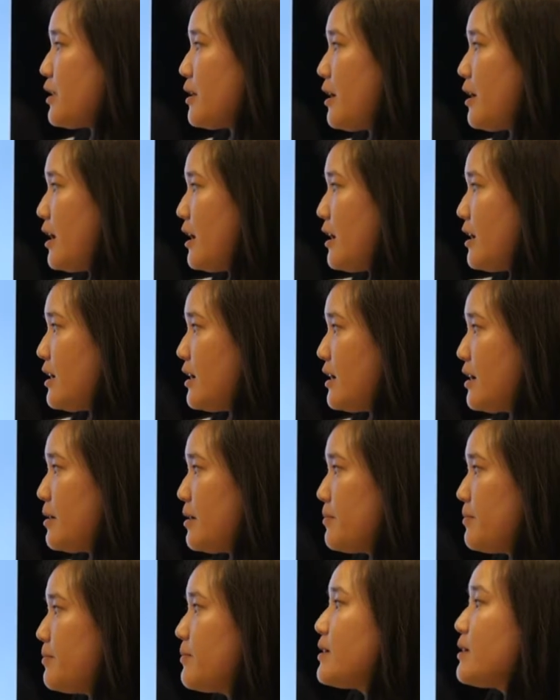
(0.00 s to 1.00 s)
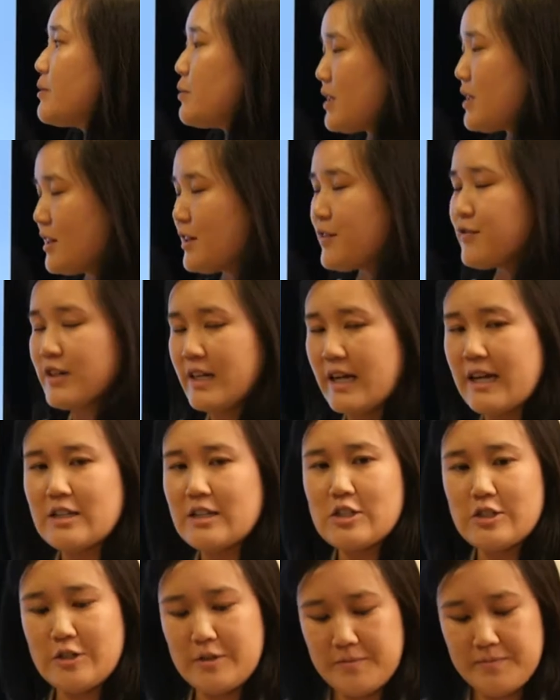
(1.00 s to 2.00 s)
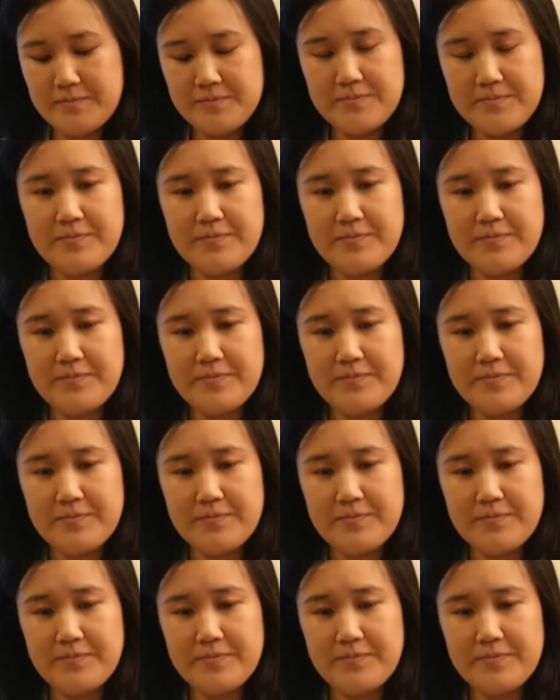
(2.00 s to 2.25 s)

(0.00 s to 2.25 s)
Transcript: a, um, with liver cancer.